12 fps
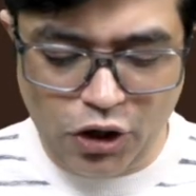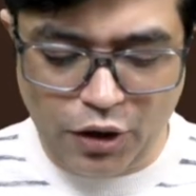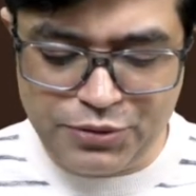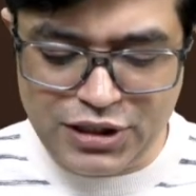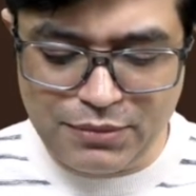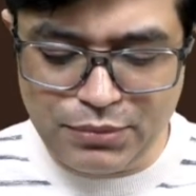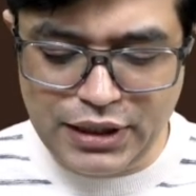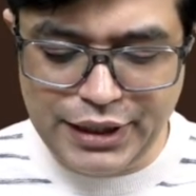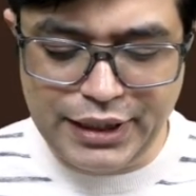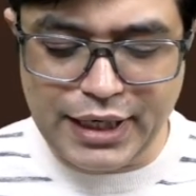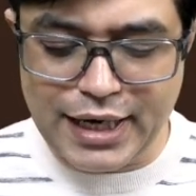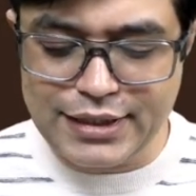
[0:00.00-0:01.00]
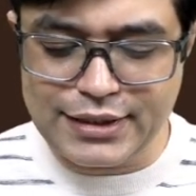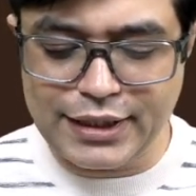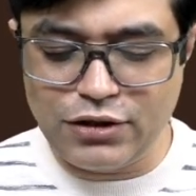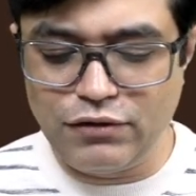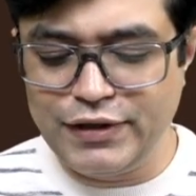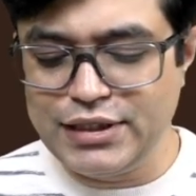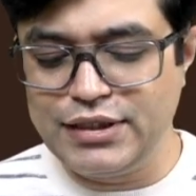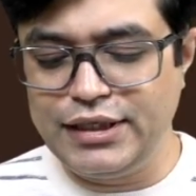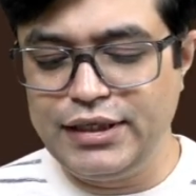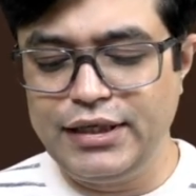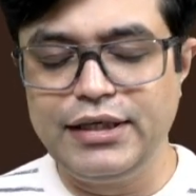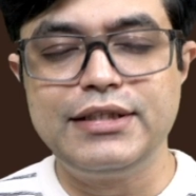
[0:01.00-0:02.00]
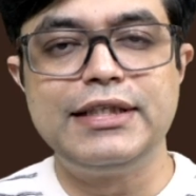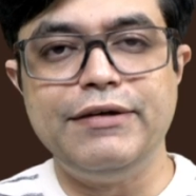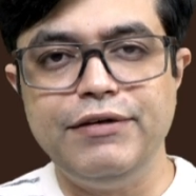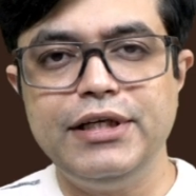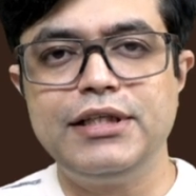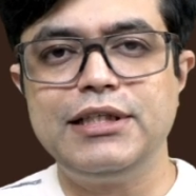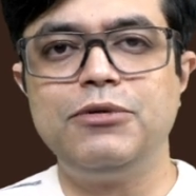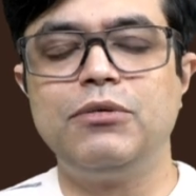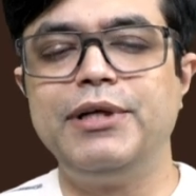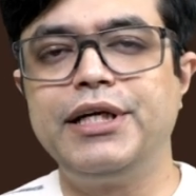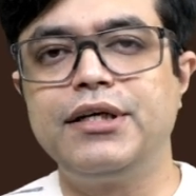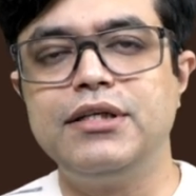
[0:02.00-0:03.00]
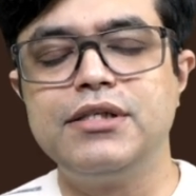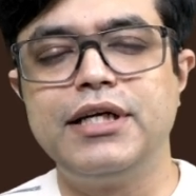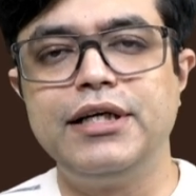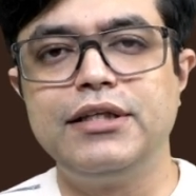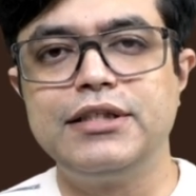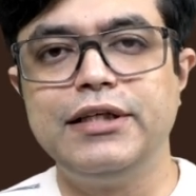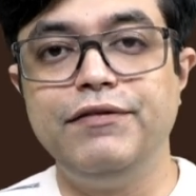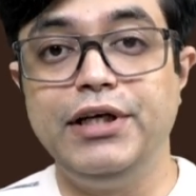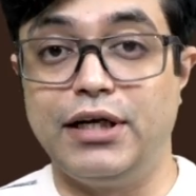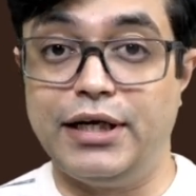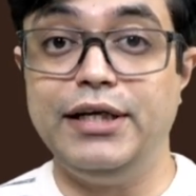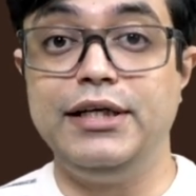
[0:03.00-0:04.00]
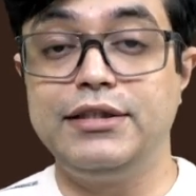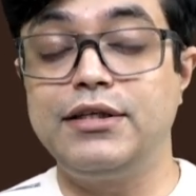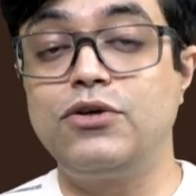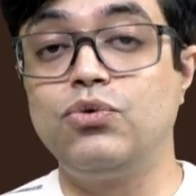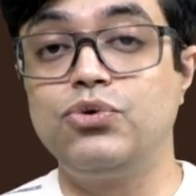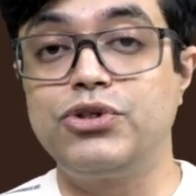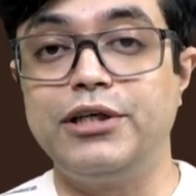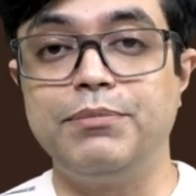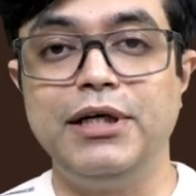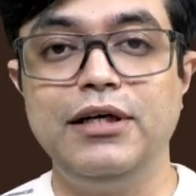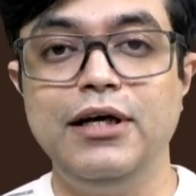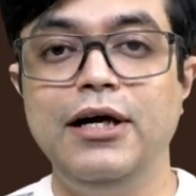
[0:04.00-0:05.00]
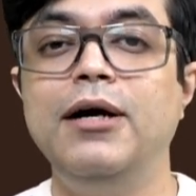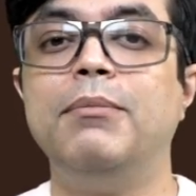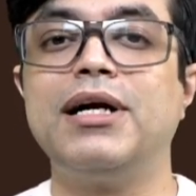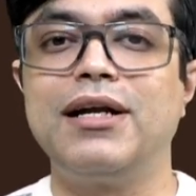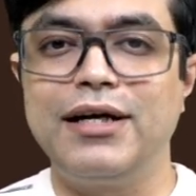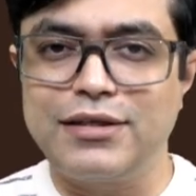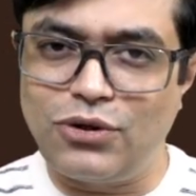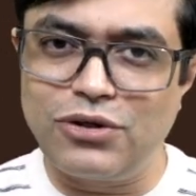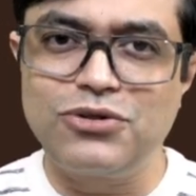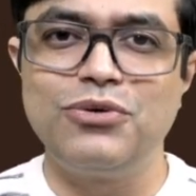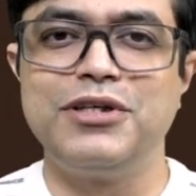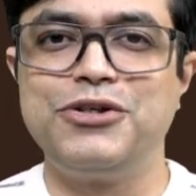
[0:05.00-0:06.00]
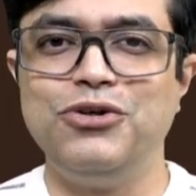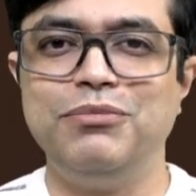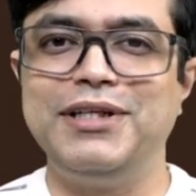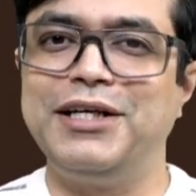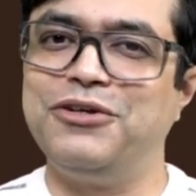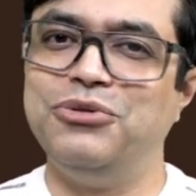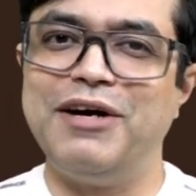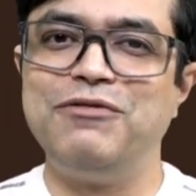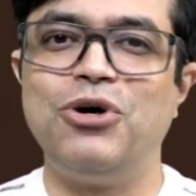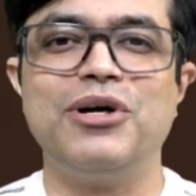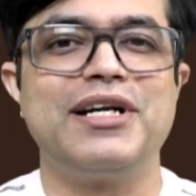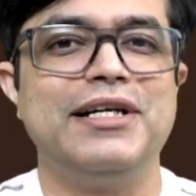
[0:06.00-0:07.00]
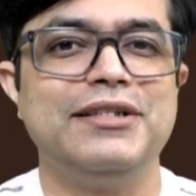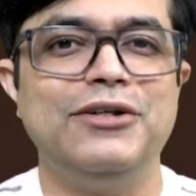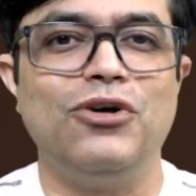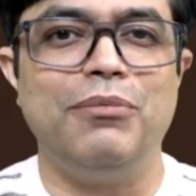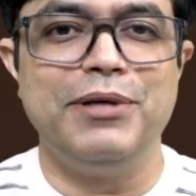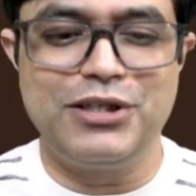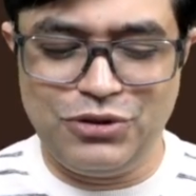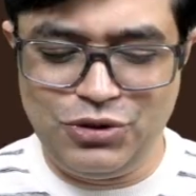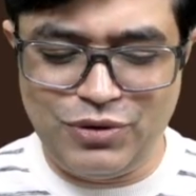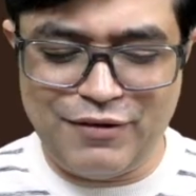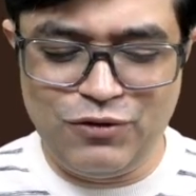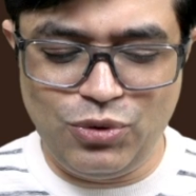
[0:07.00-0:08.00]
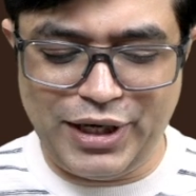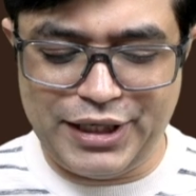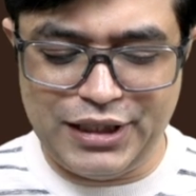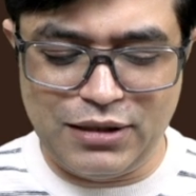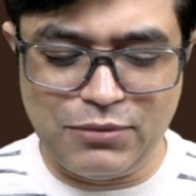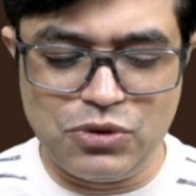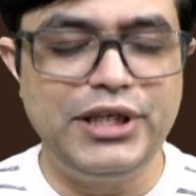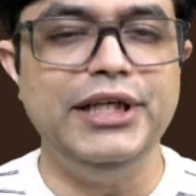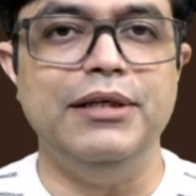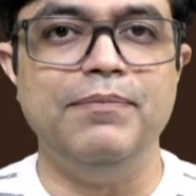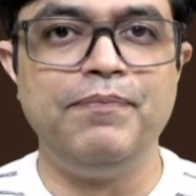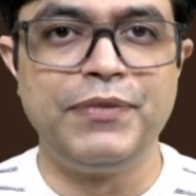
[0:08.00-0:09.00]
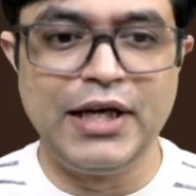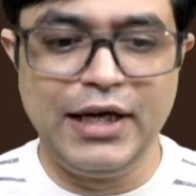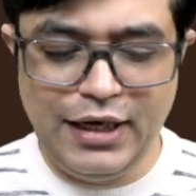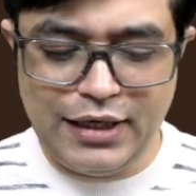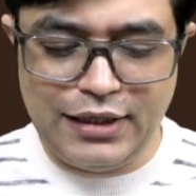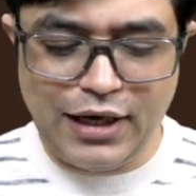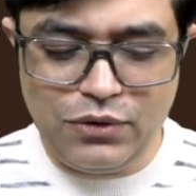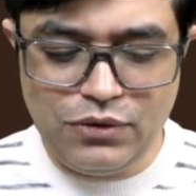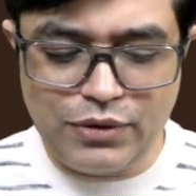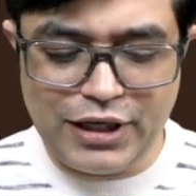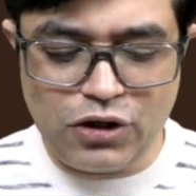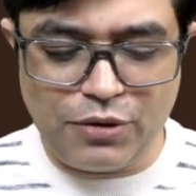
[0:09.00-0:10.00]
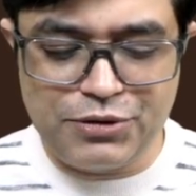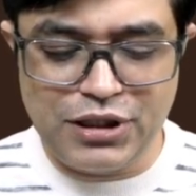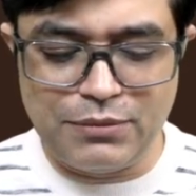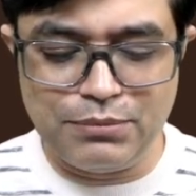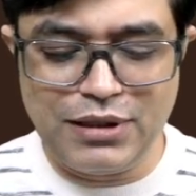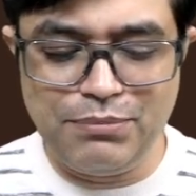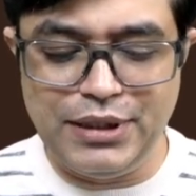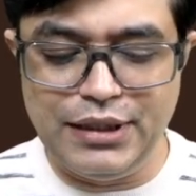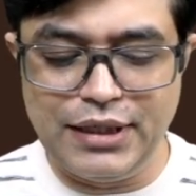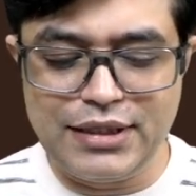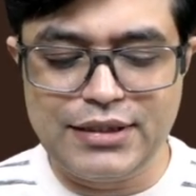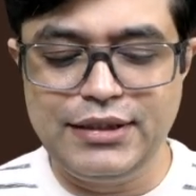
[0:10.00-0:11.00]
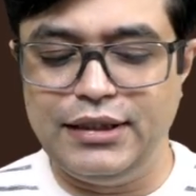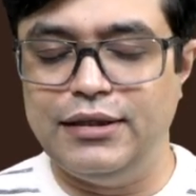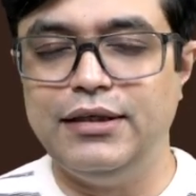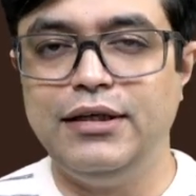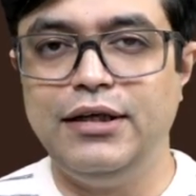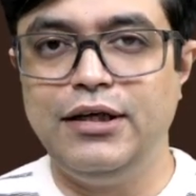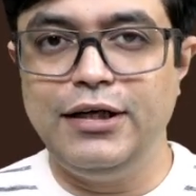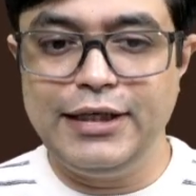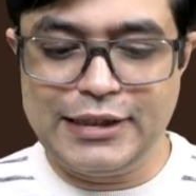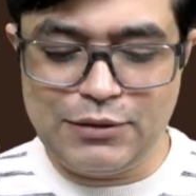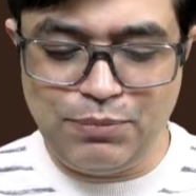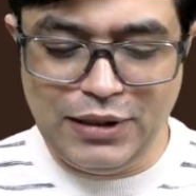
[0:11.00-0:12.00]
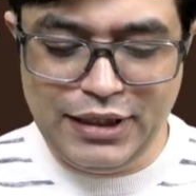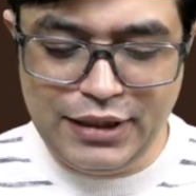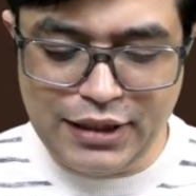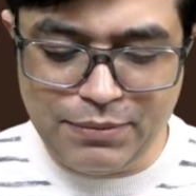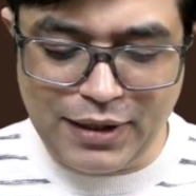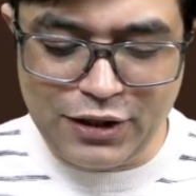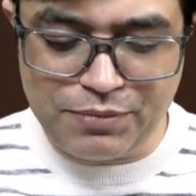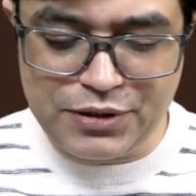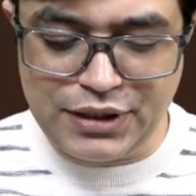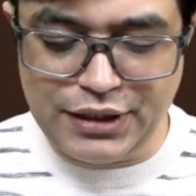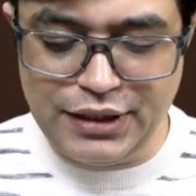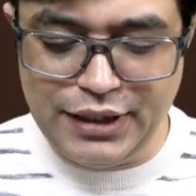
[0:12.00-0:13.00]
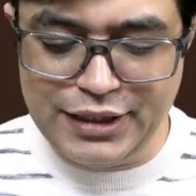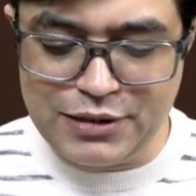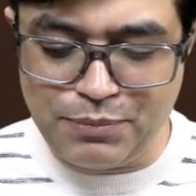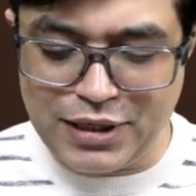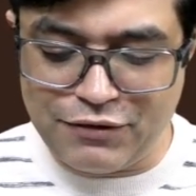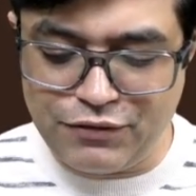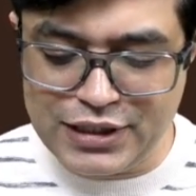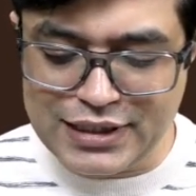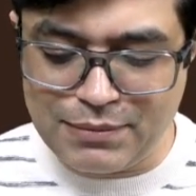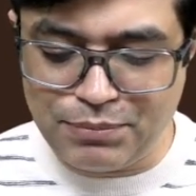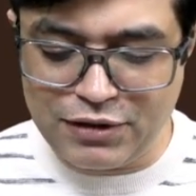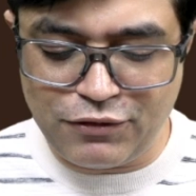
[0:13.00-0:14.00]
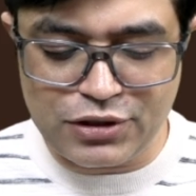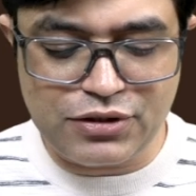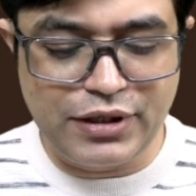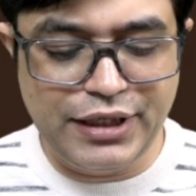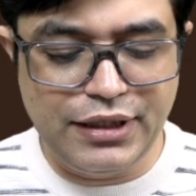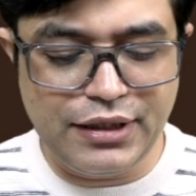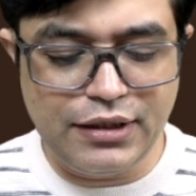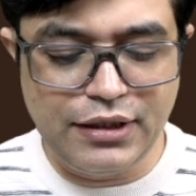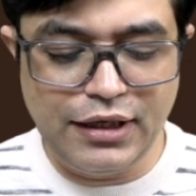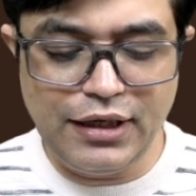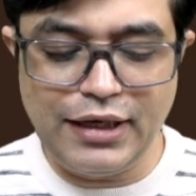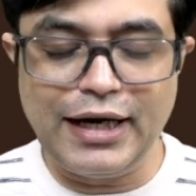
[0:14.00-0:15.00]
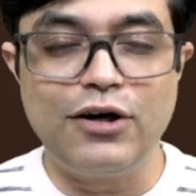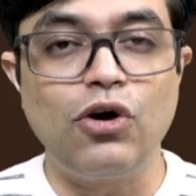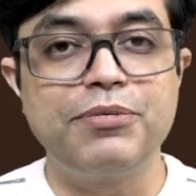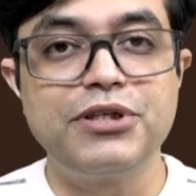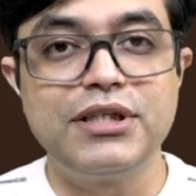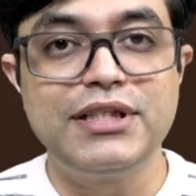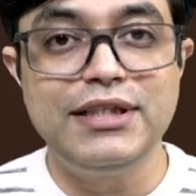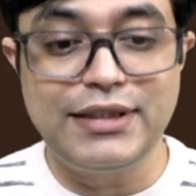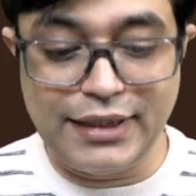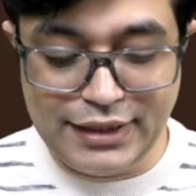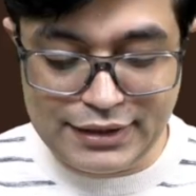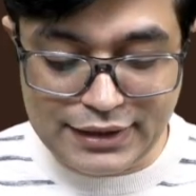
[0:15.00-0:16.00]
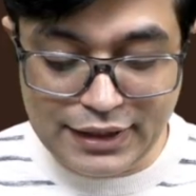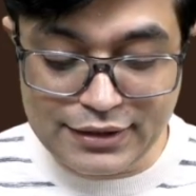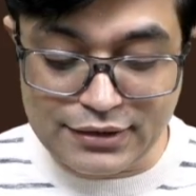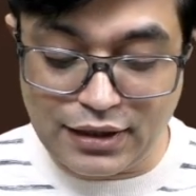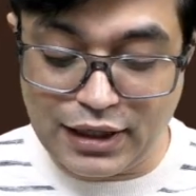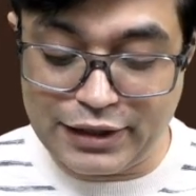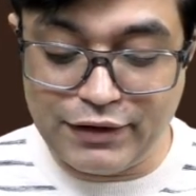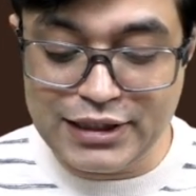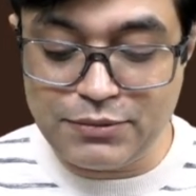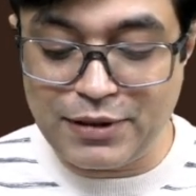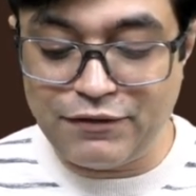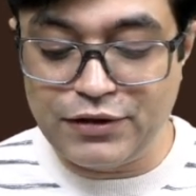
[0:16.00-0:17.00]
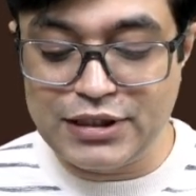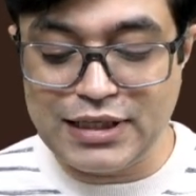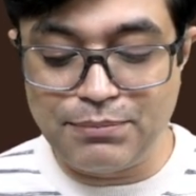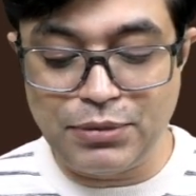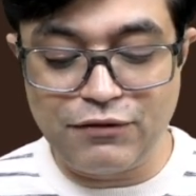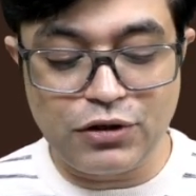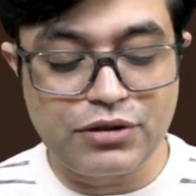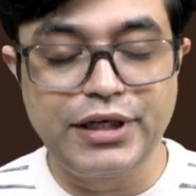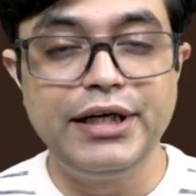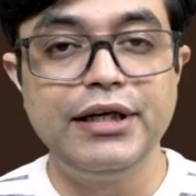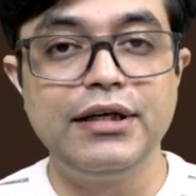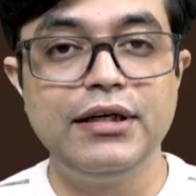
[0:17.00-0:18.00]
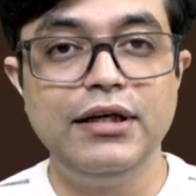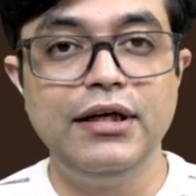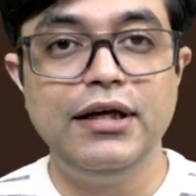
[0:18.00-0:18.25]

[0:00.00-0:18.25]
Option number D, ganciclovir is needed in severe symptomatic congenital CMV. Again, it is a true statement, but let us also assume that you have not read the topic, so you have no idea about D. Now look at option number B and C. Splenic biopsy is preferred sample for screening, and option C says saliva is preferred sample for screening.